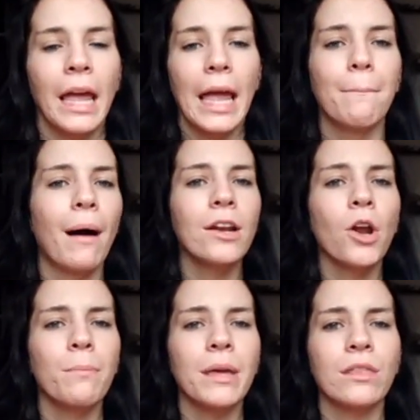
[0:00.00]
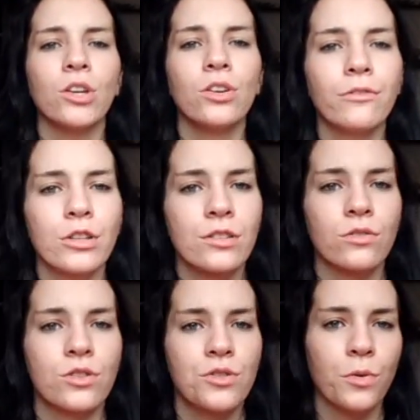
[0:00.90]
it might not be the
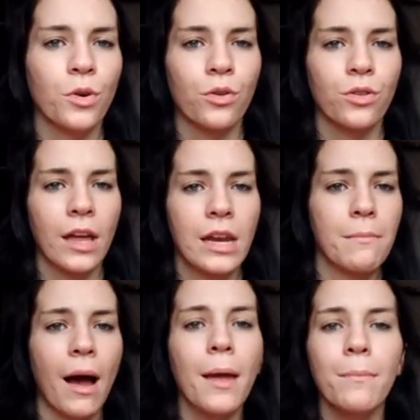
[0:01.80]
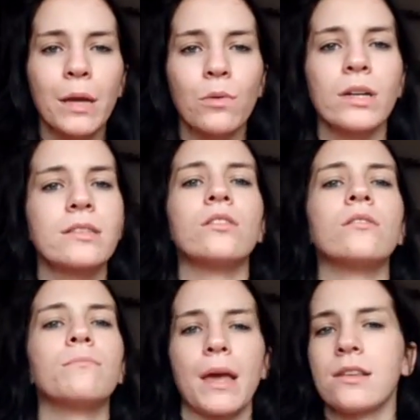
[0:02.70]
universal truth, and it might be
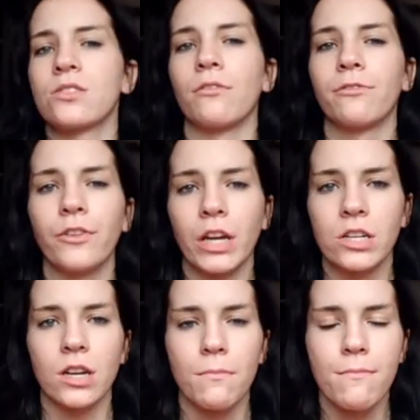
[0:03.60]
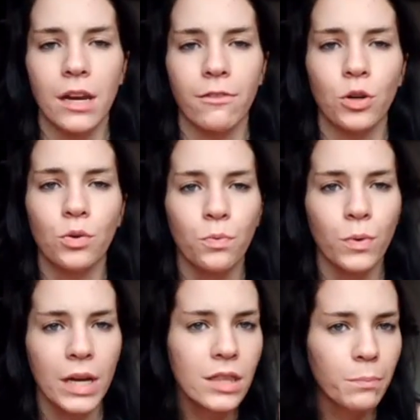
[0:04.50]
written based on fiction, but if you
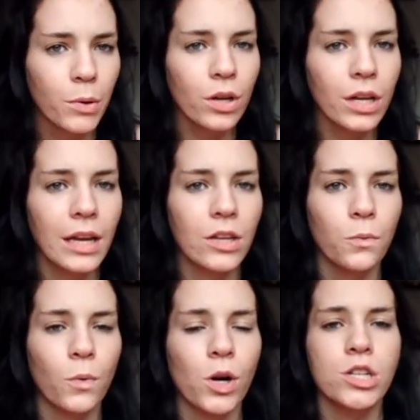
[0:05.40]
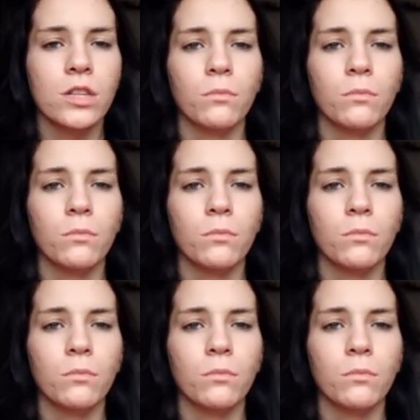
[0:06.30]
read the book and you watch the